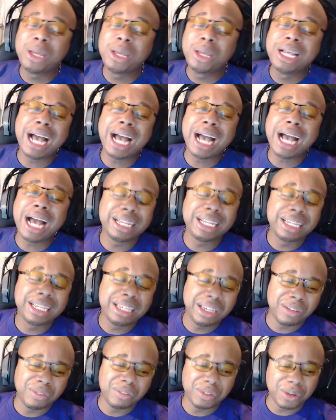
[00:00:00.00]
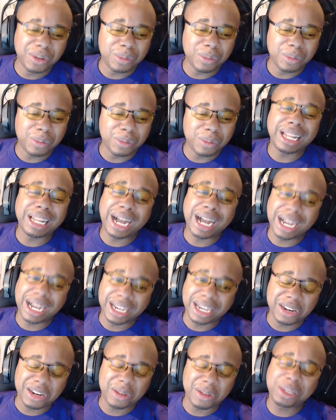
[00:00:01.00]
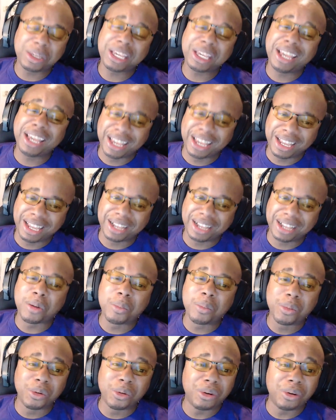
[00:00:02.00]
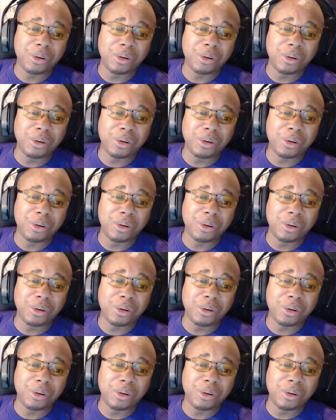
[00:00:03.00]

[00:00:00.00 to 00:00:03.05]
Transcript: gotta give them the lineup. King, come on,